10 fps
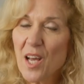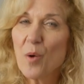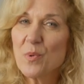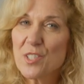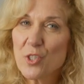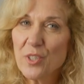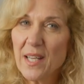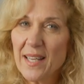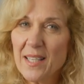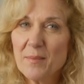I was good
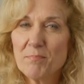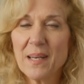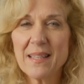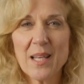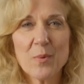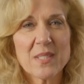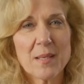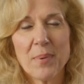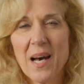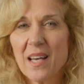at it, but there was
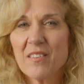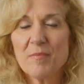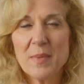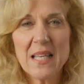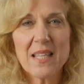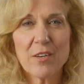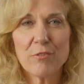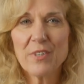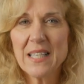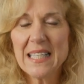a part of me that
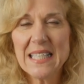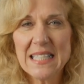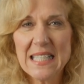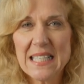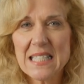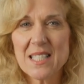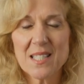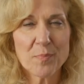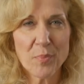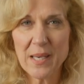really needed to
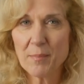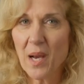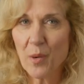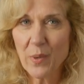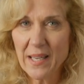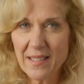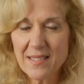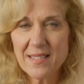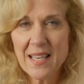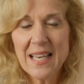spread my
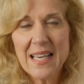wings.